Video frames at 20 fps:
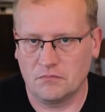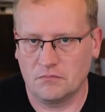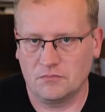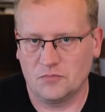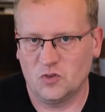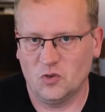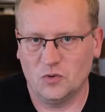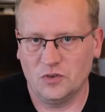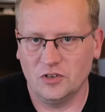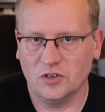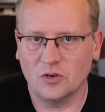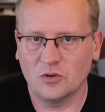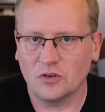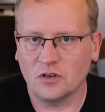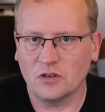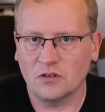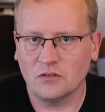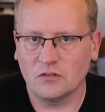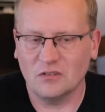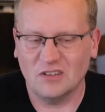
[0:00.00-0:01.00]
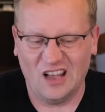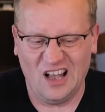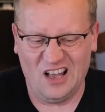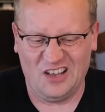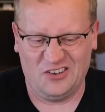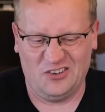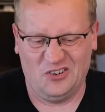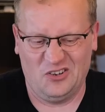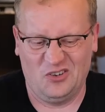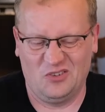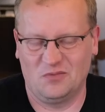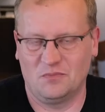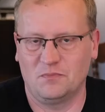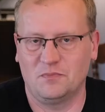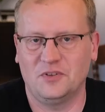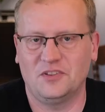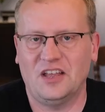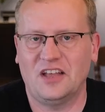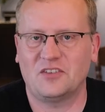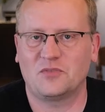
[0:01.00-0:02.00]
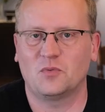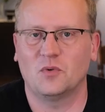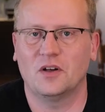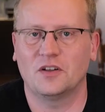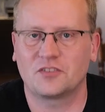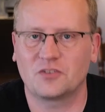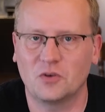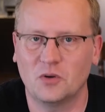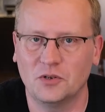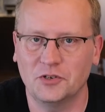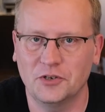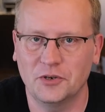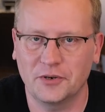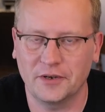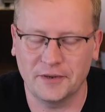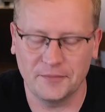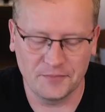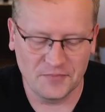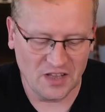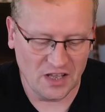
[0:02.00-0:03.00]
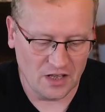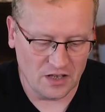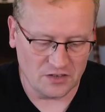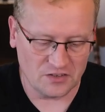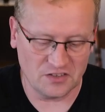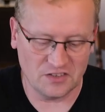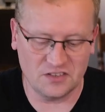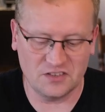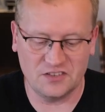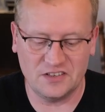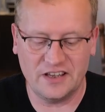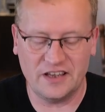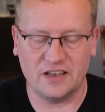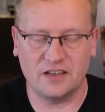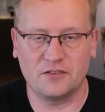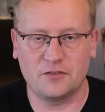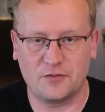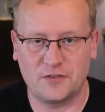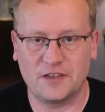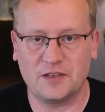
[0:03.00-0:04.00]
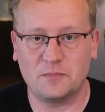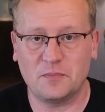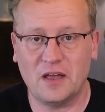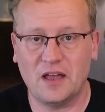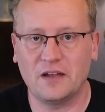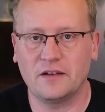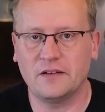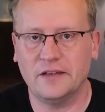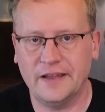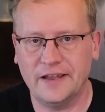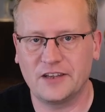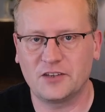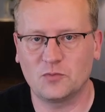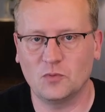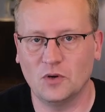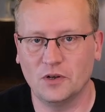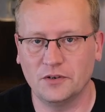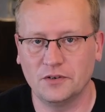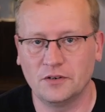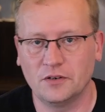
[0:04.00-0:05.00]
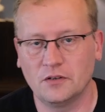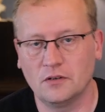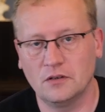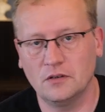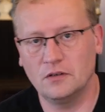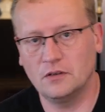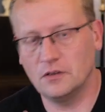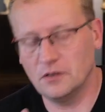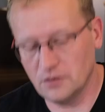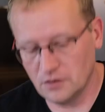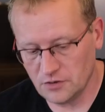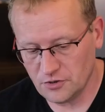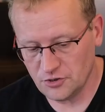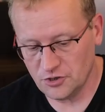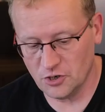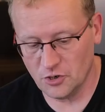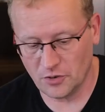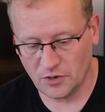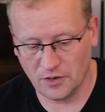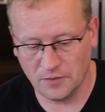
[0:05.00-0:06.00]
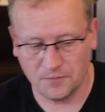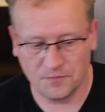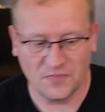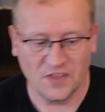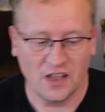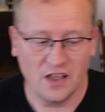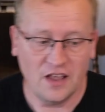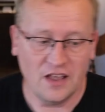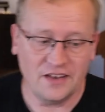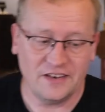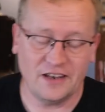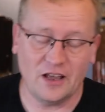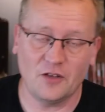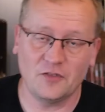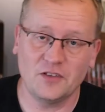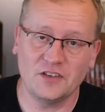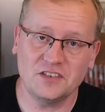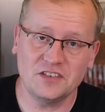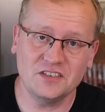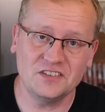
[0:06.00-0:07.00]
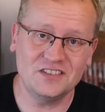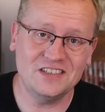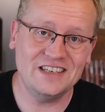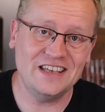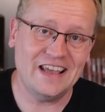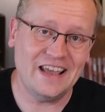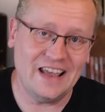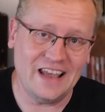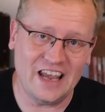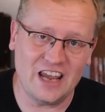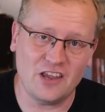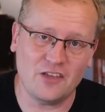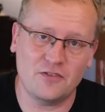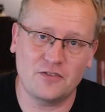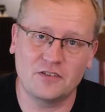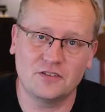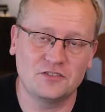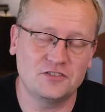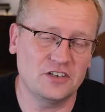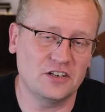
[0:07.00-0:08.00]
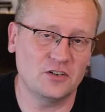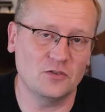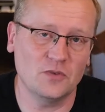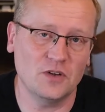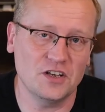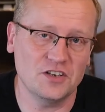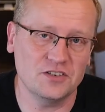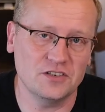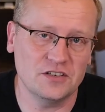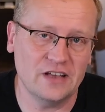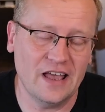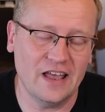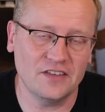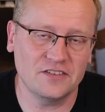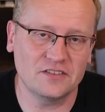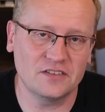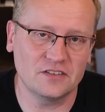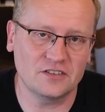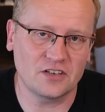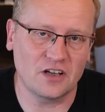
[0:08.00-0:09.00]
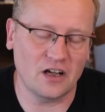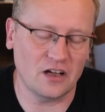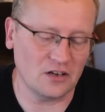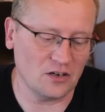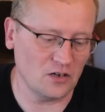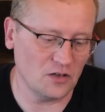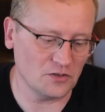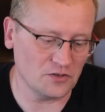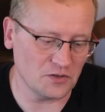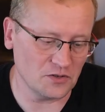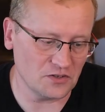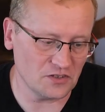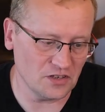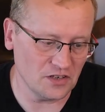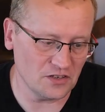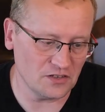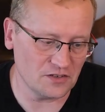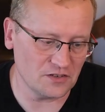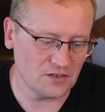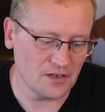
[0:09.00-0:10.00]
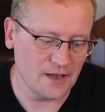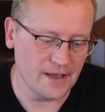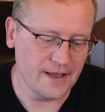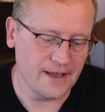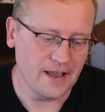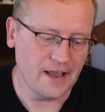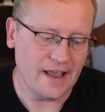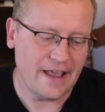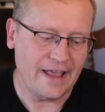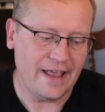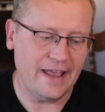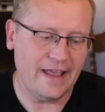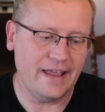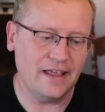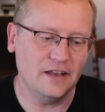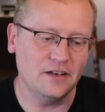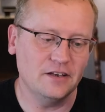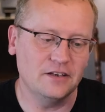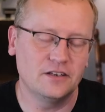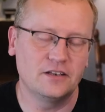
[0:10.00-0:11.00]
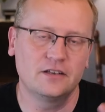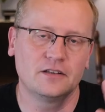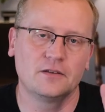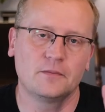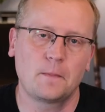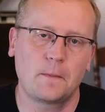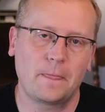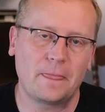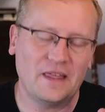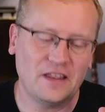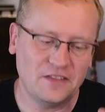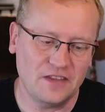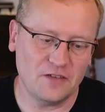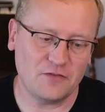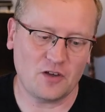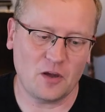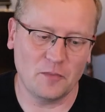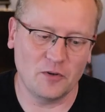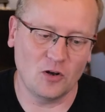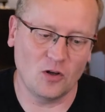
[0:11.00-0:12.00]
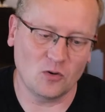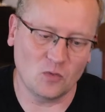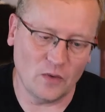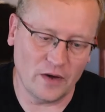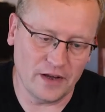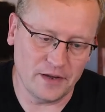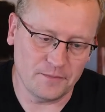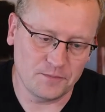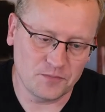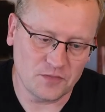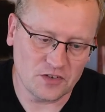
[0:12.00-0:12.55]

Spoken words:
Doing yoga? I don't know, but that's why it's called yoga. So this is the ThinkPad X1 Yoga. Now this is the 8th generation, as the title also says, and they've come a long way.